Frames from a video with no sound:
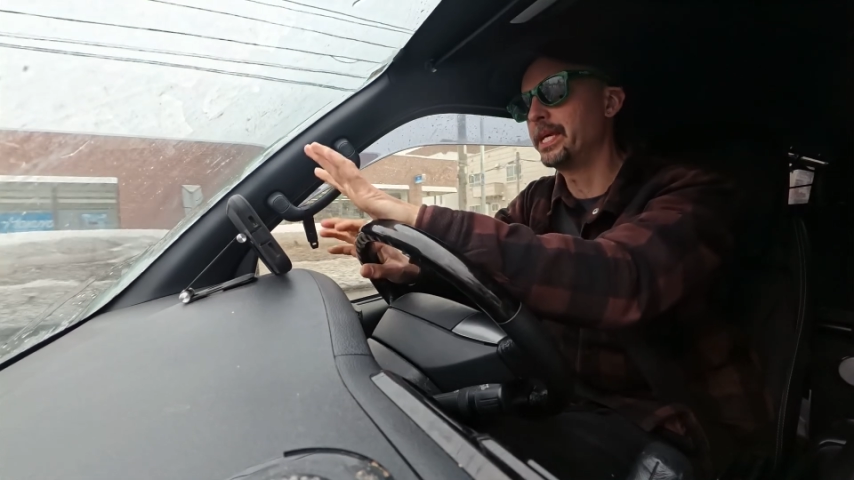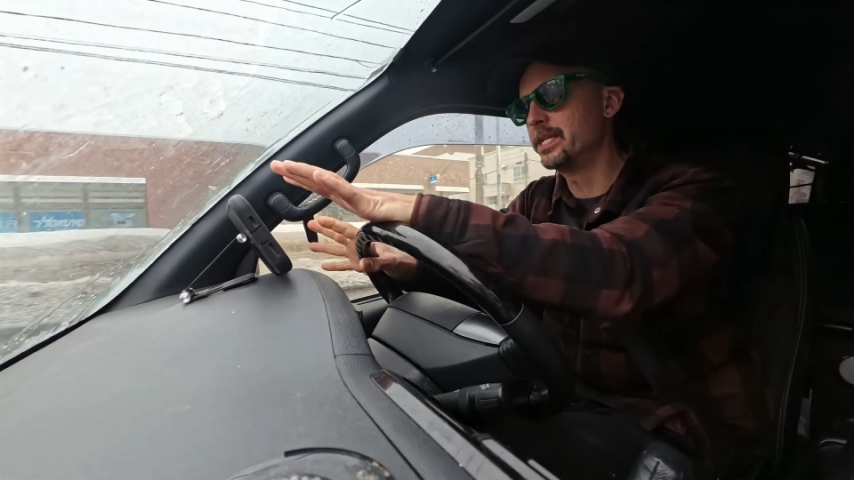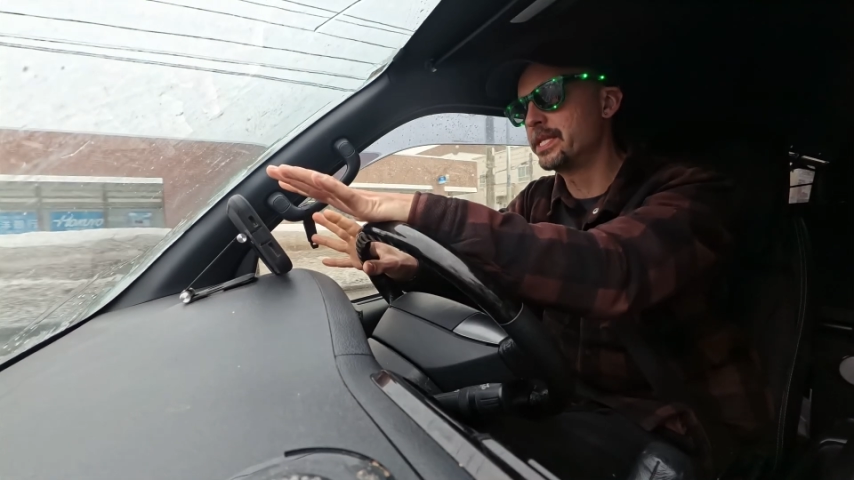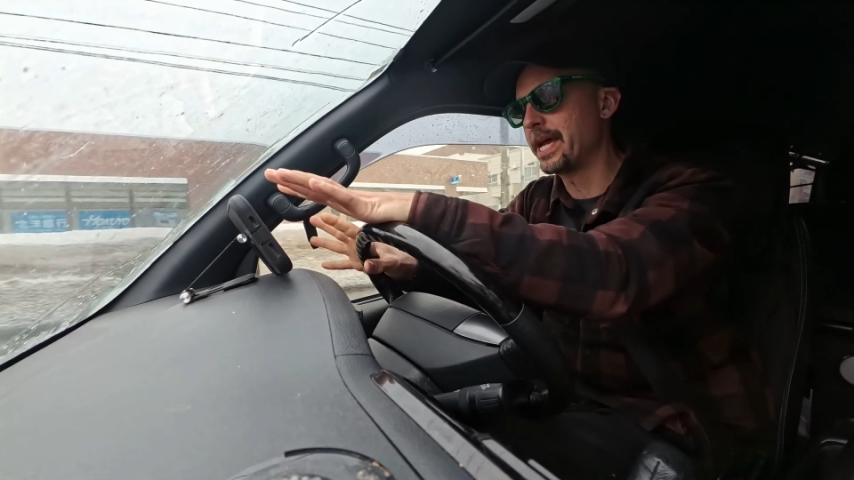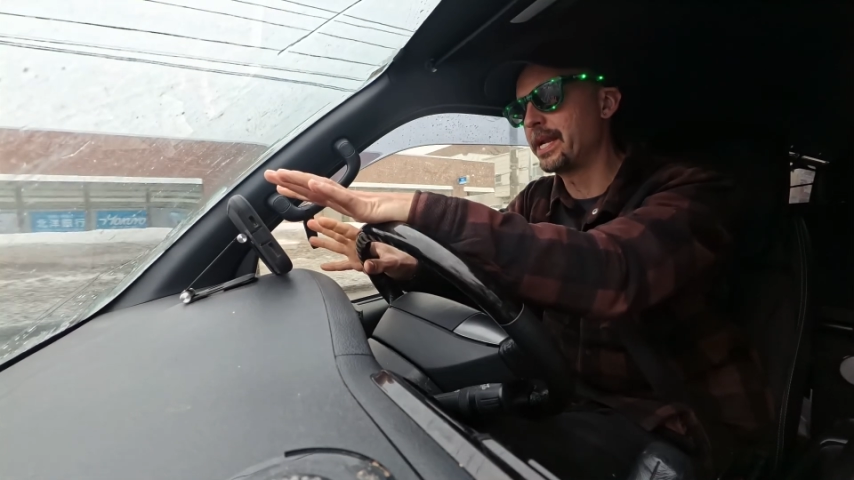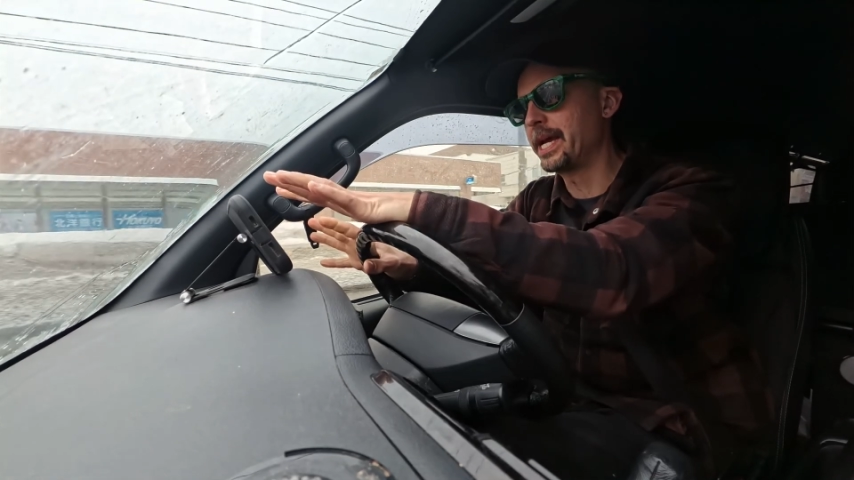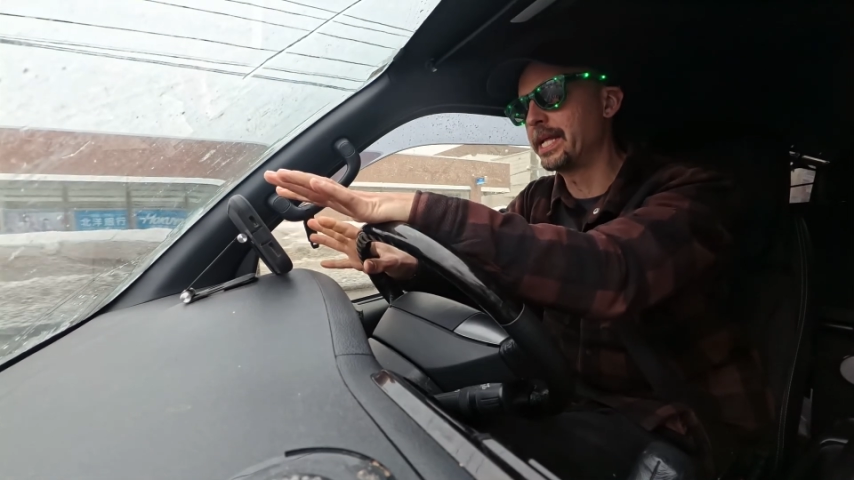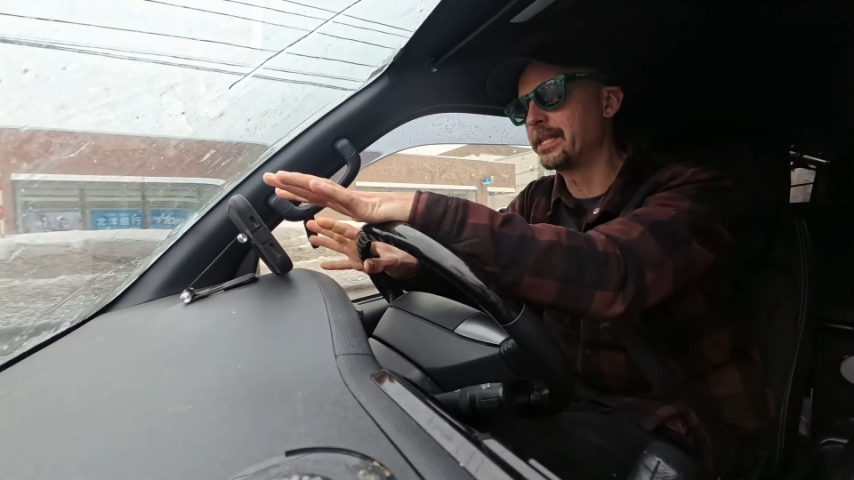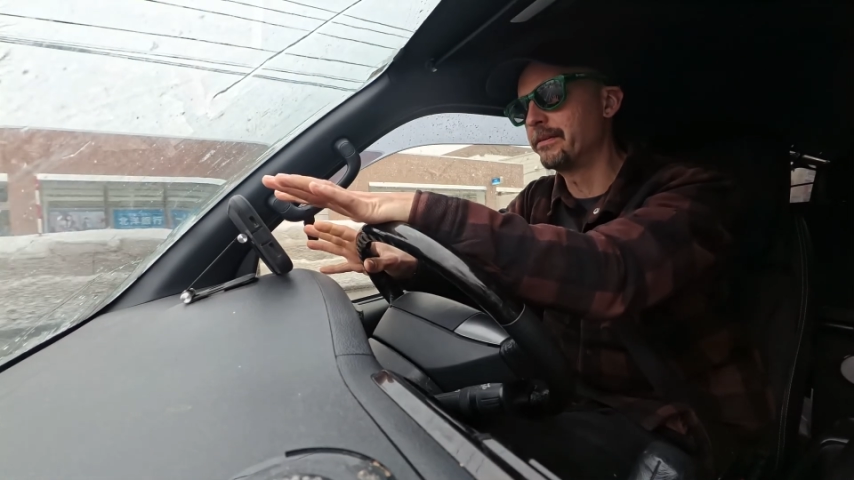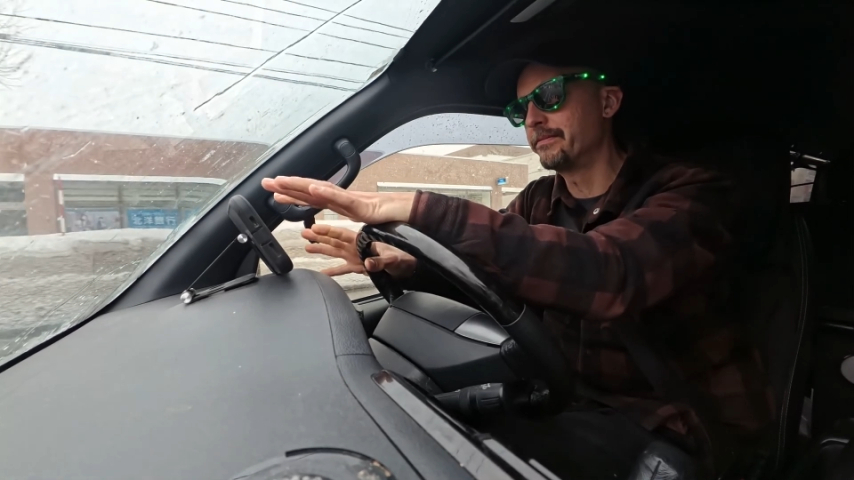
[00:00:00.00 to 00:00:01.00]
is that
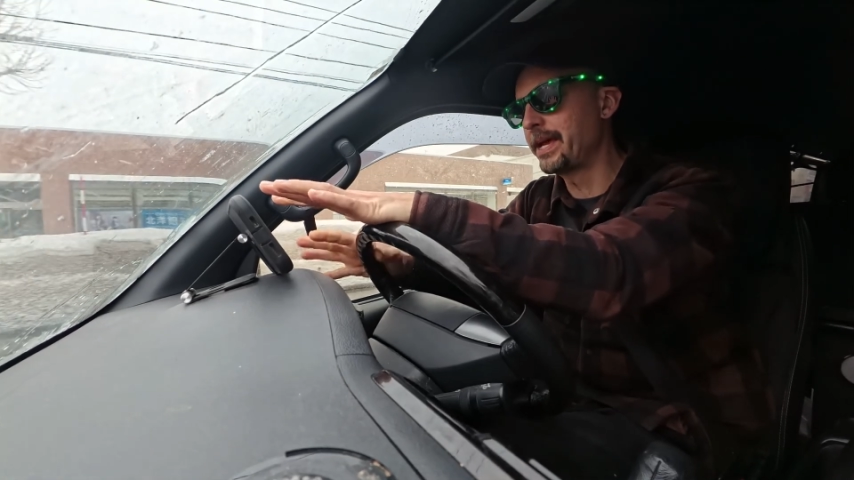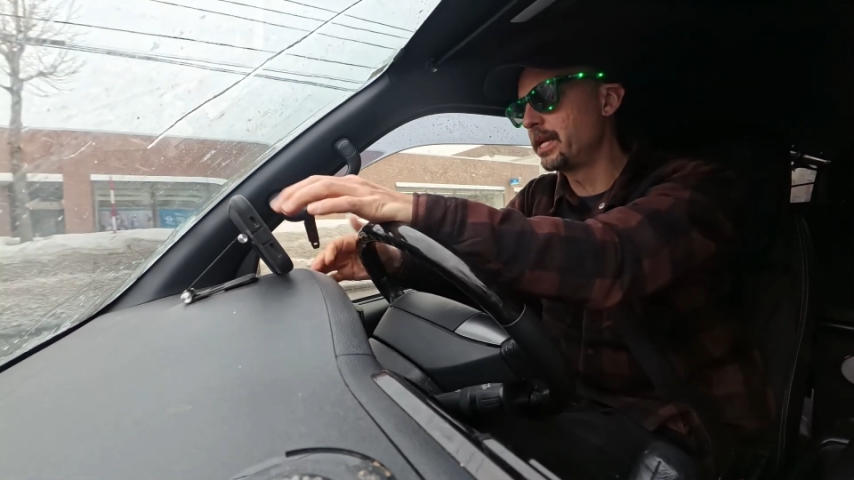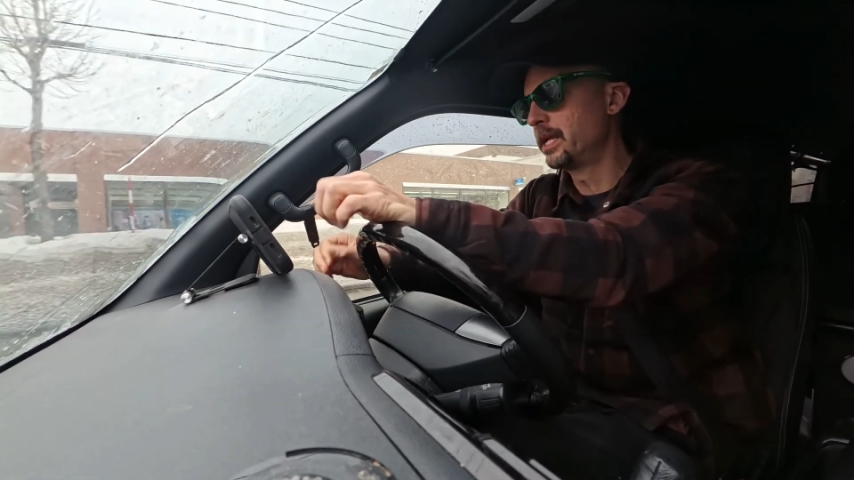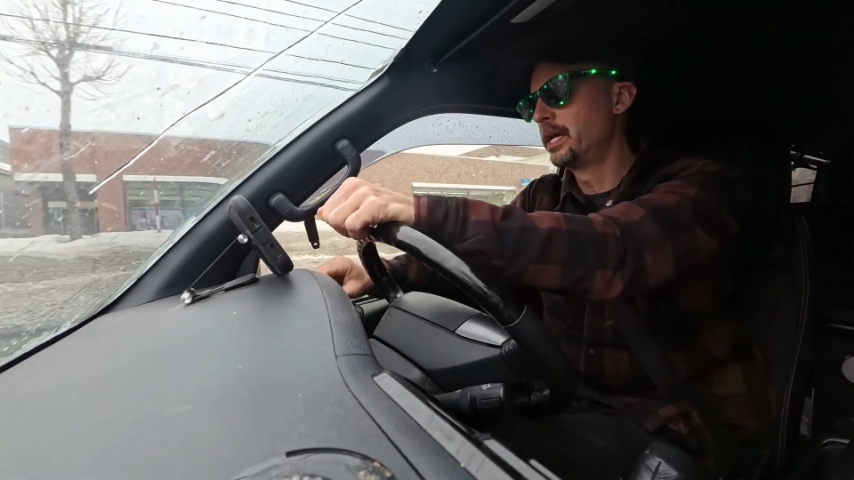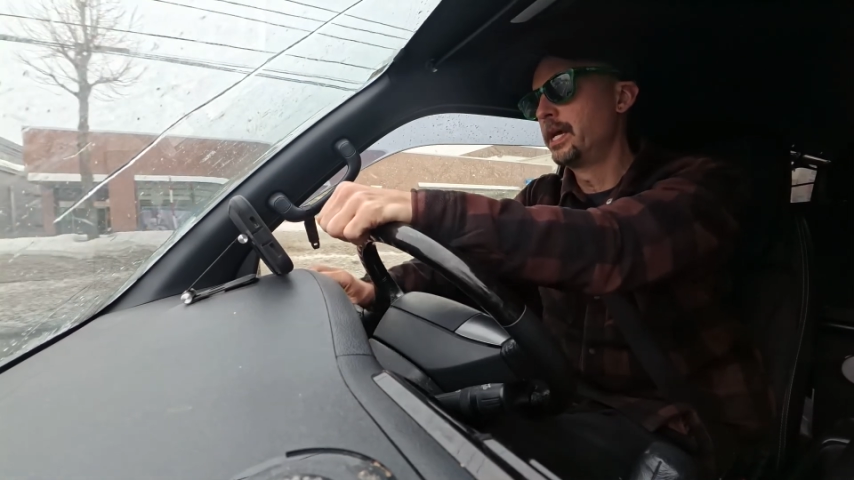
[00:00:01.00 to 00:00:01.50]
night at the event,